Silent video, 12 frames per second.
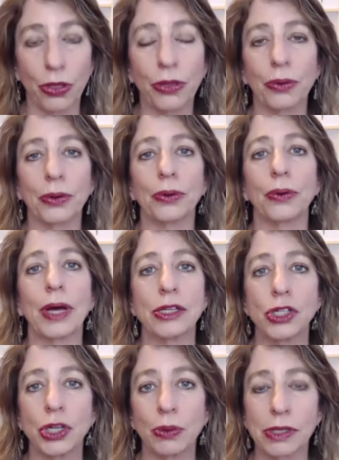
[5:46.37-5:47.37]
through
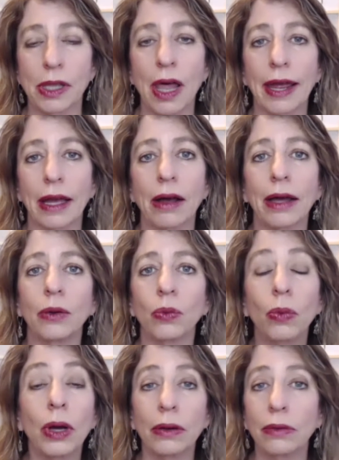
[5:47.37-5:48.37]
as she was lying
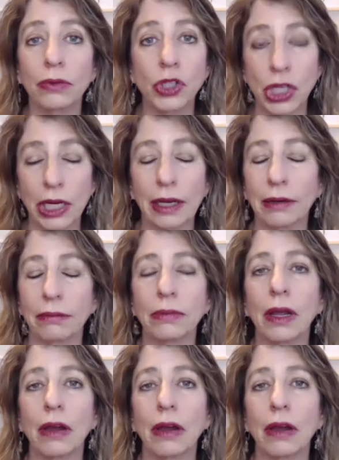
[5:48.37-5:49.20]
on what she and